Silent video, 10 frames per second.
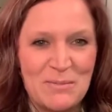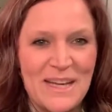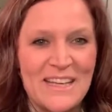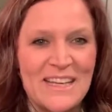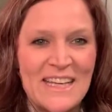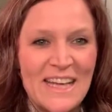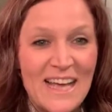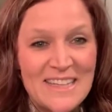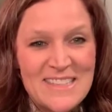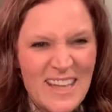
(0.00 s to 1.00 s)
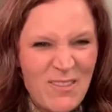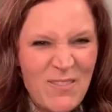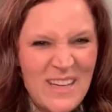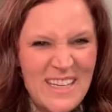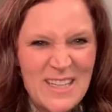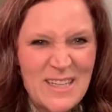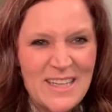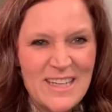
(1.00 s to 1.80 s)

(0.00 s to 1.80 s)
But and it's kind of fun in a